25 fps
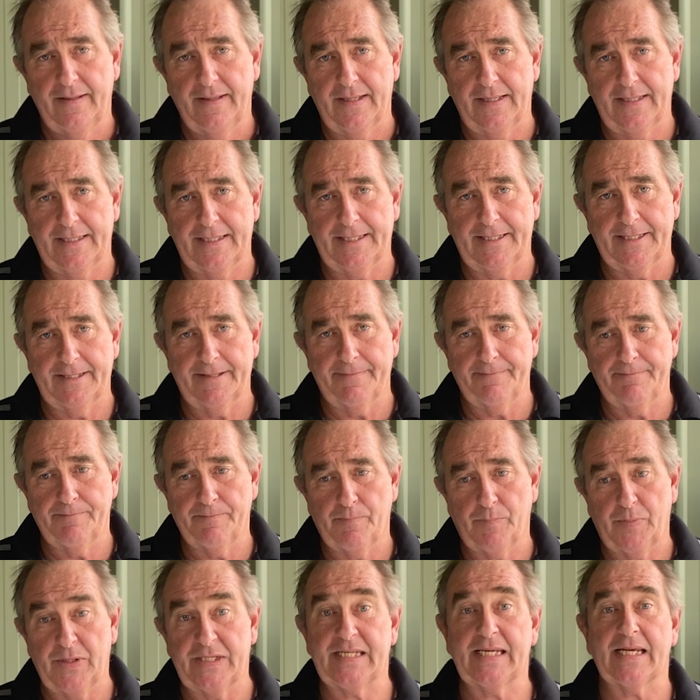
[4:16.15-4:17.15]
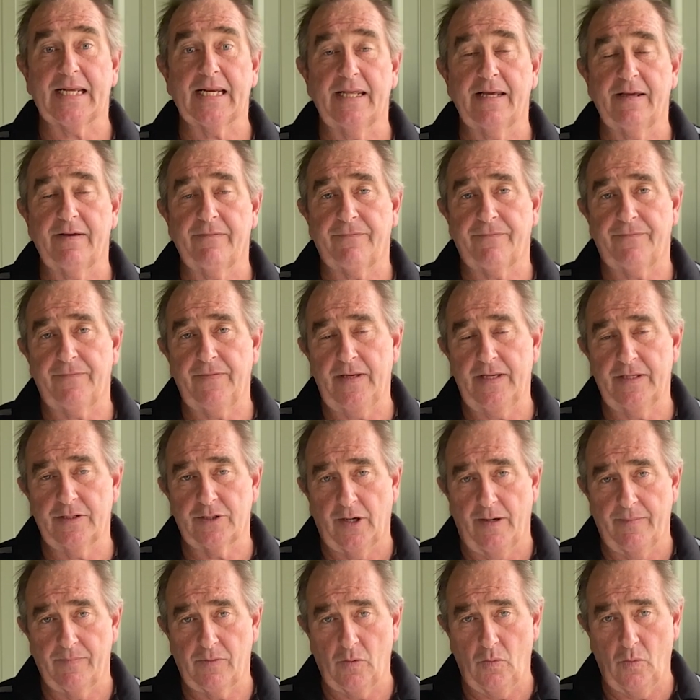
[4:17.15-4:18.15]
particularly if in
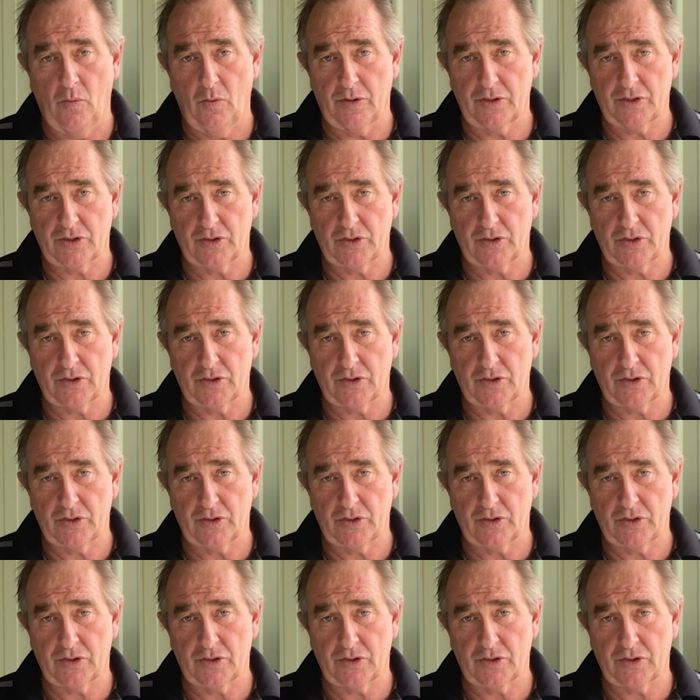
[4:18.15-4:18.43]
times of water